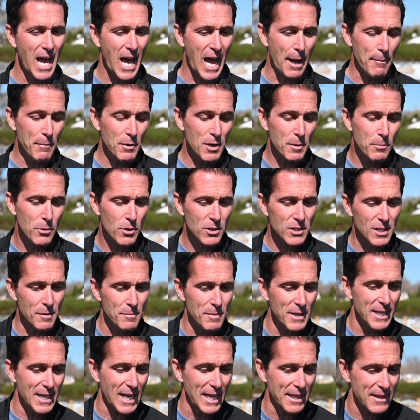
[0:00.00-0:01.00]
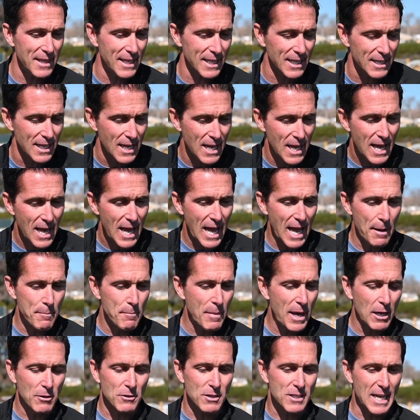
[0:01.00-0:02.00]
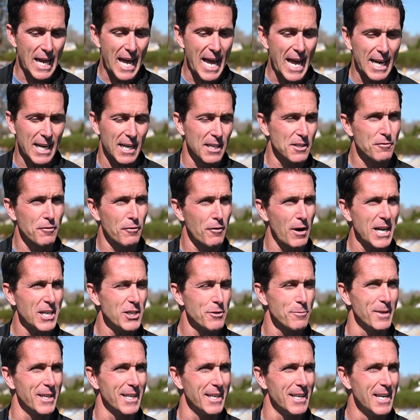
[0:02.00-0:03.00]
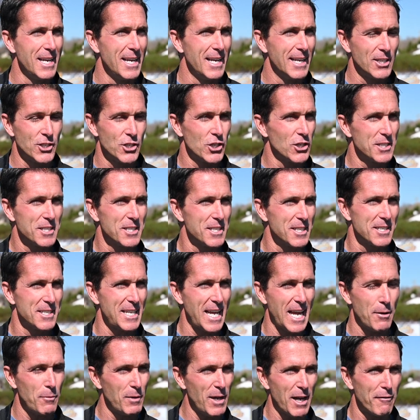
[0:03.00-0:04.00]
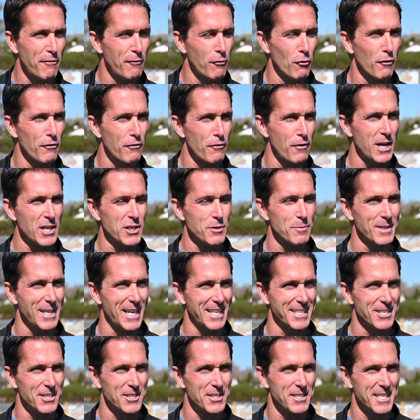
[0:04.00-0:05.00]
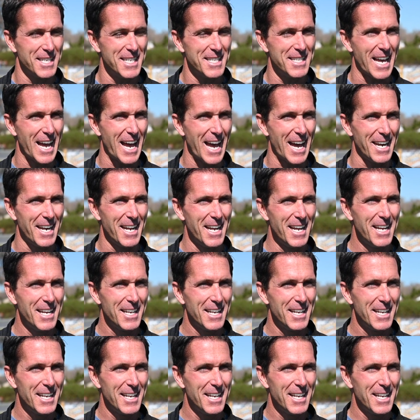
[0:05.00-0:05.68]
I'm going to put them in, I think, at Mount Sac as freshmen, just to say we have four freshmen that just did that.